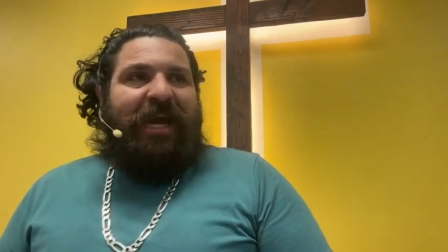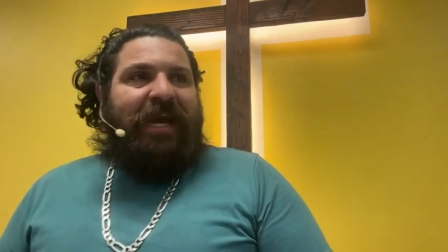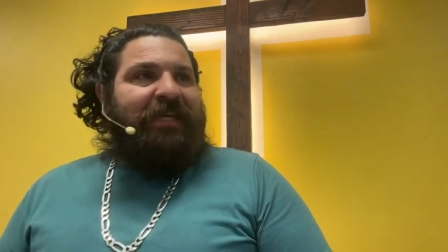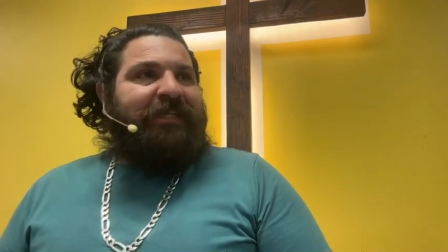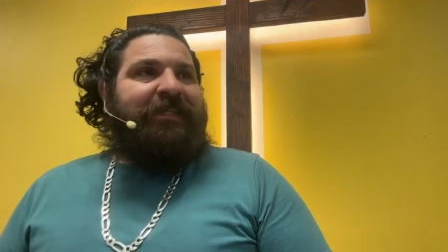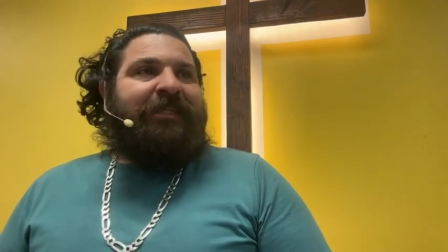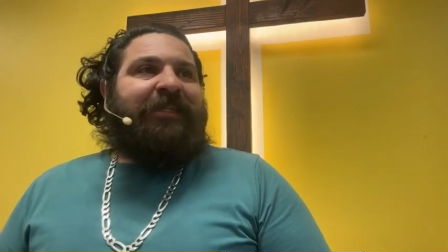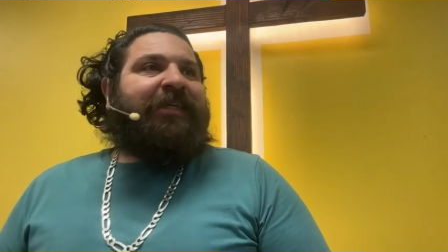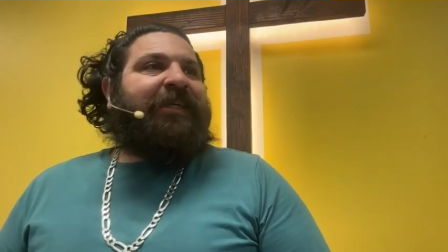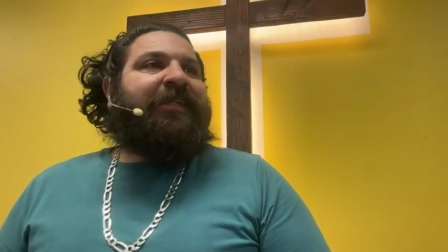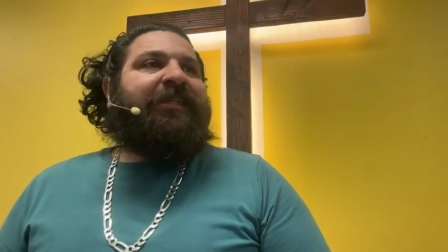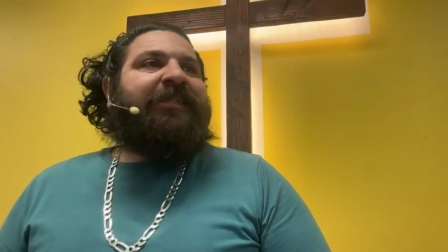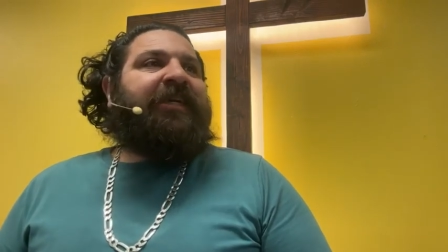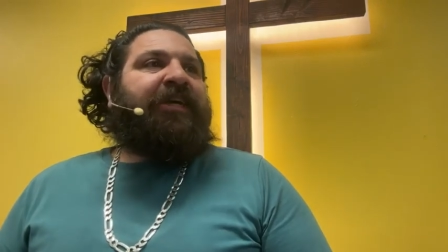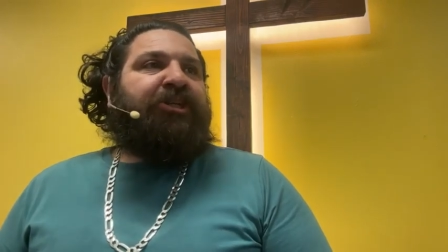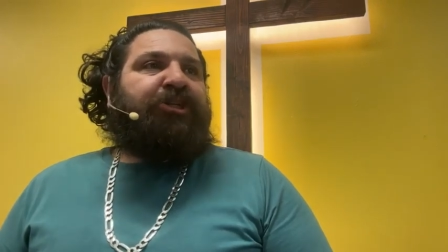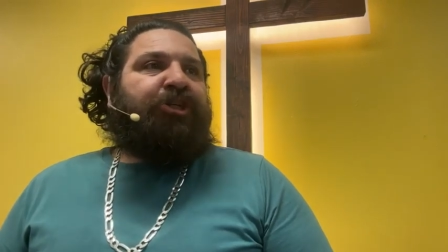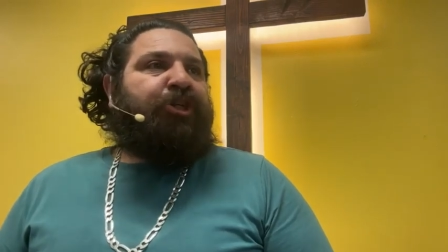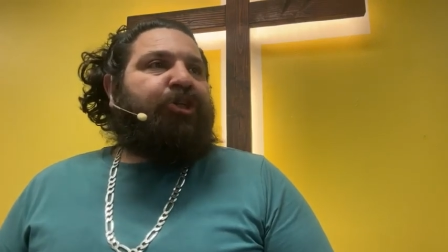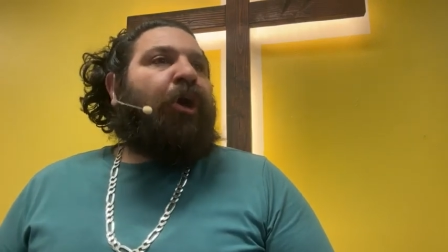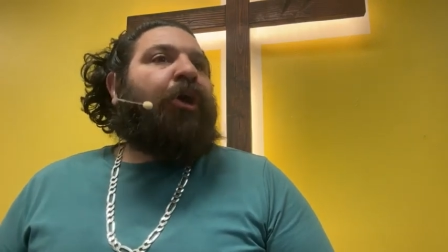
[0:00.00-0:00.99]
isn't
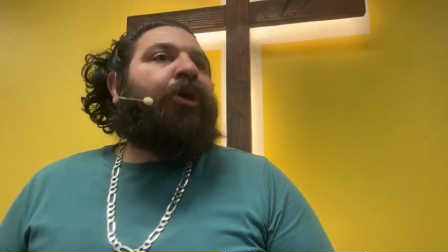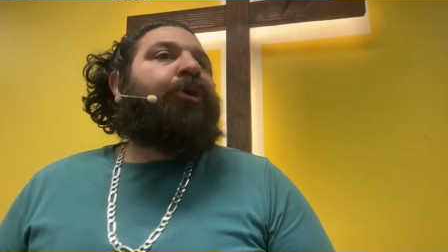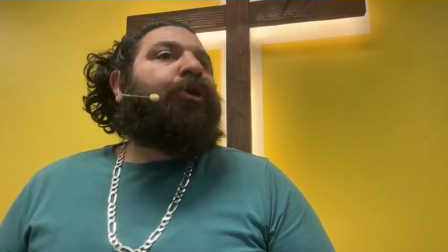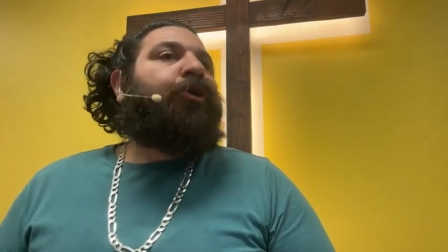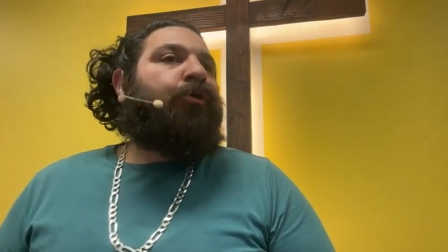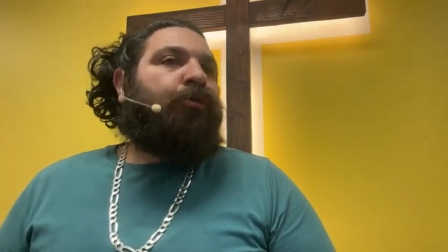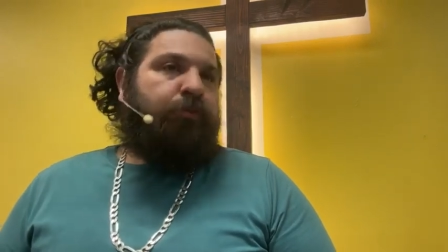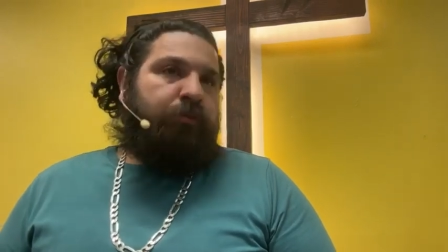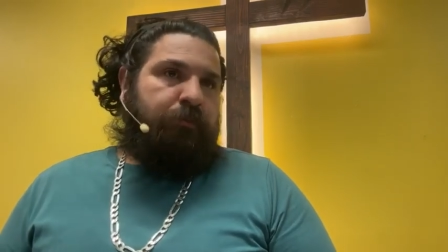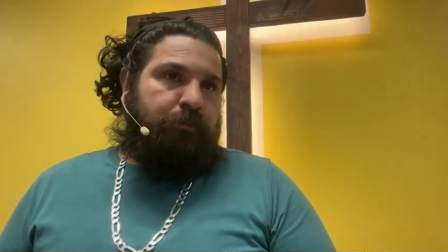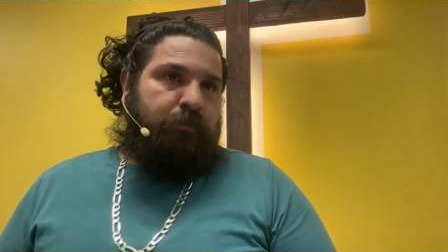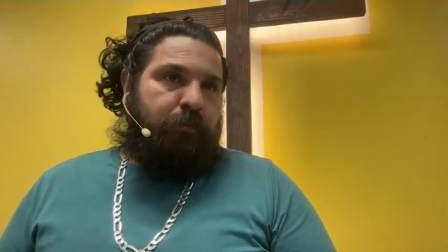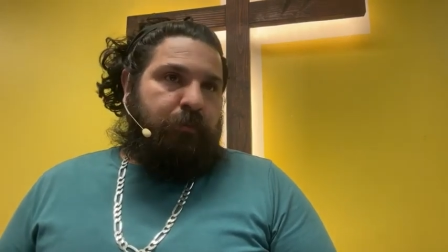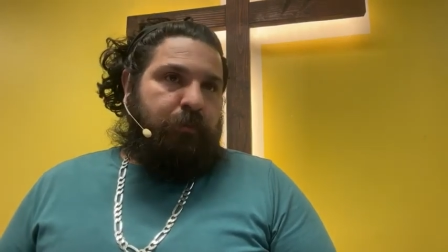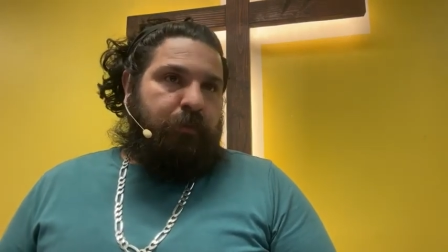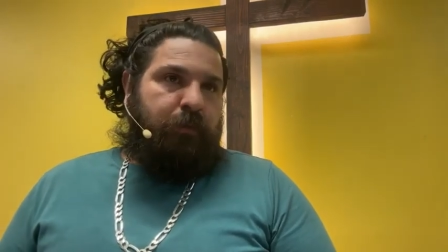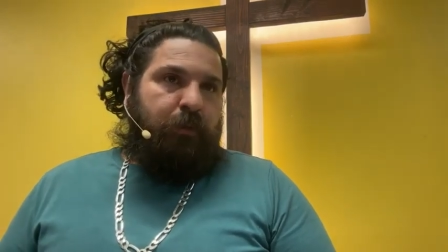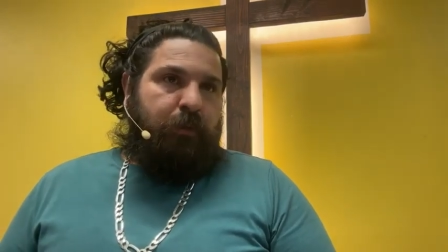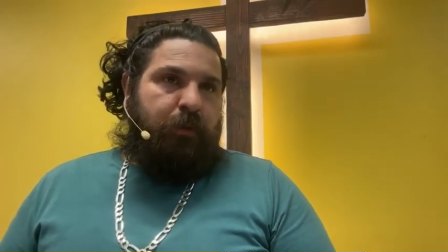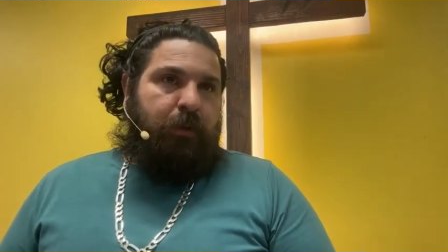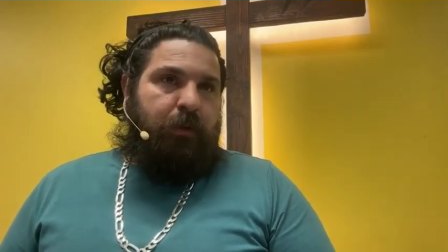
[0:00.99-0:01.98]
contingent on you.
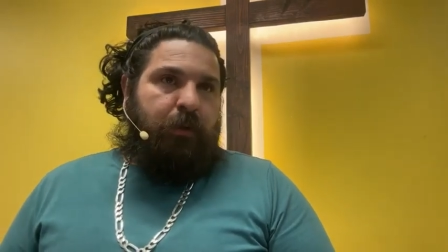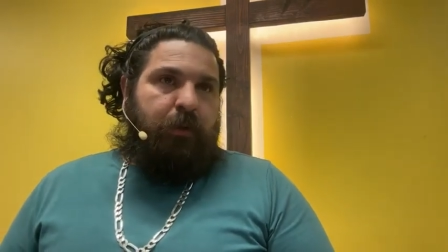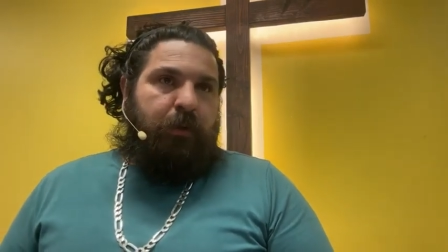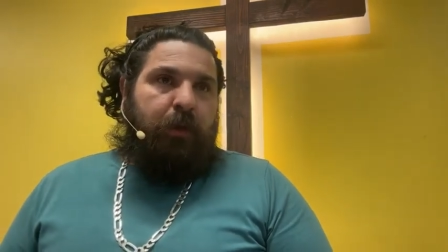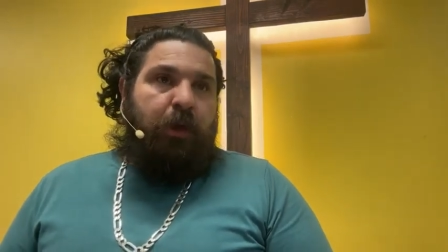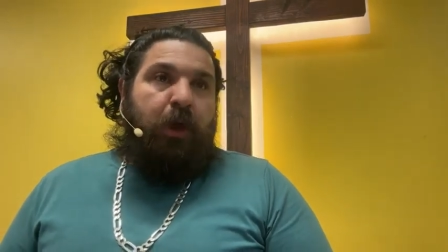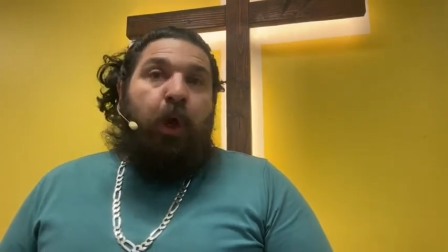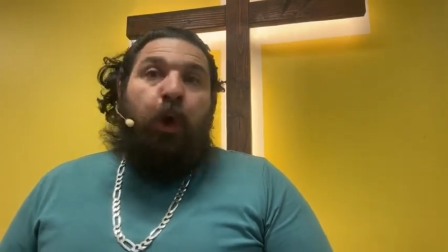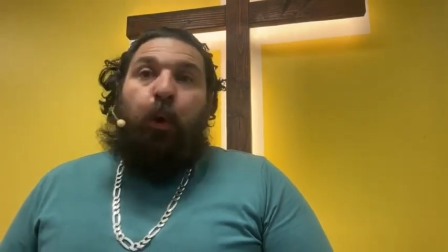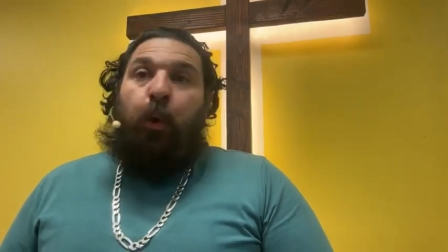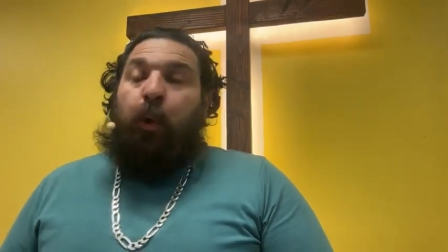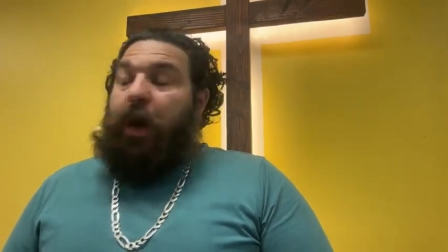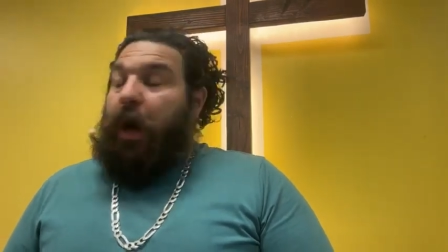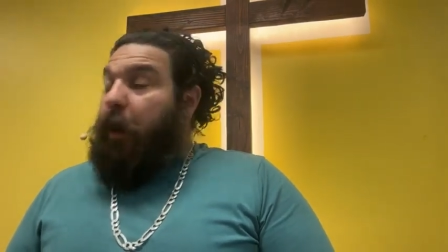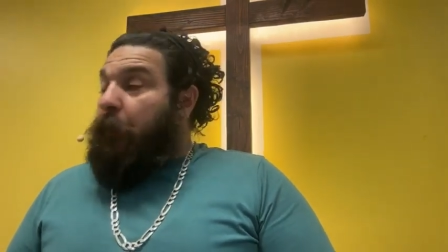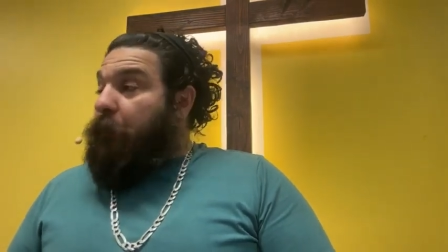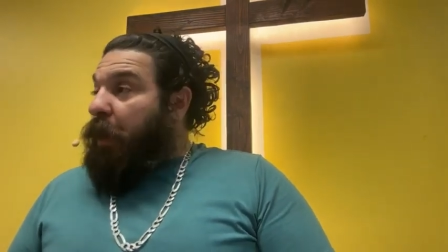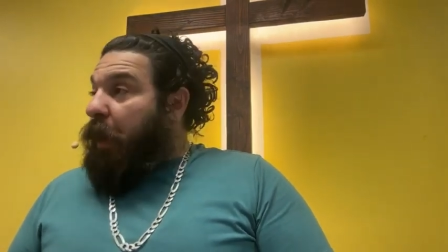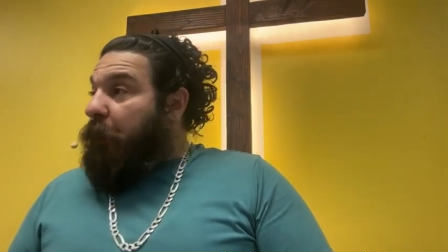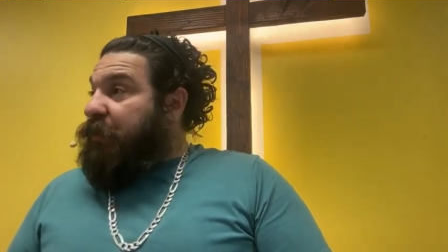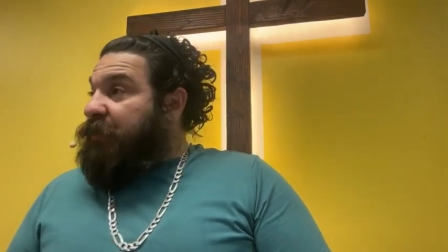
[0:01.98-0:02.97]
What
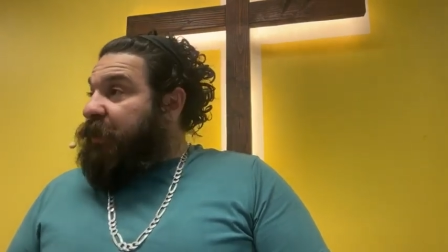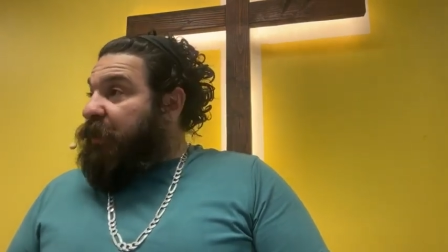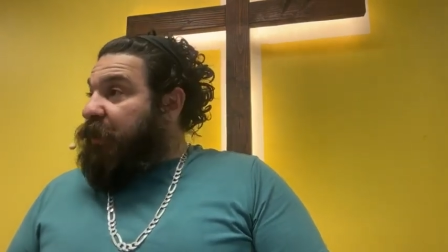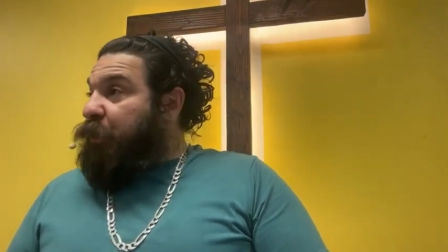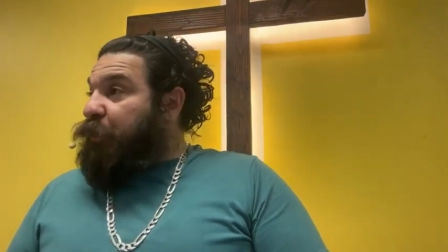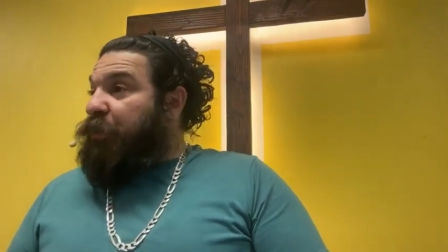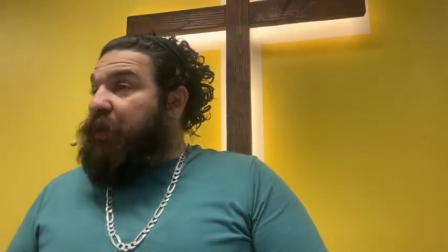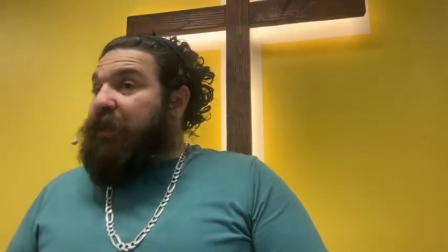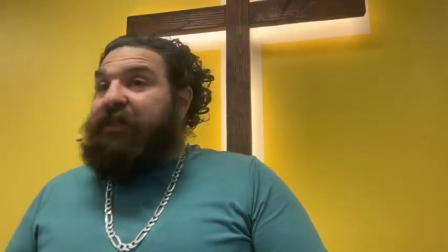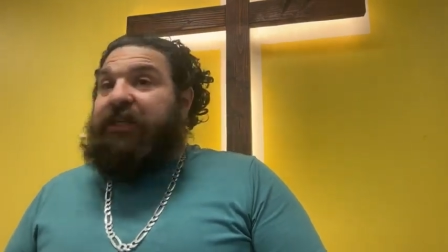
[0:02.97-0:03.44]
I'm promising you,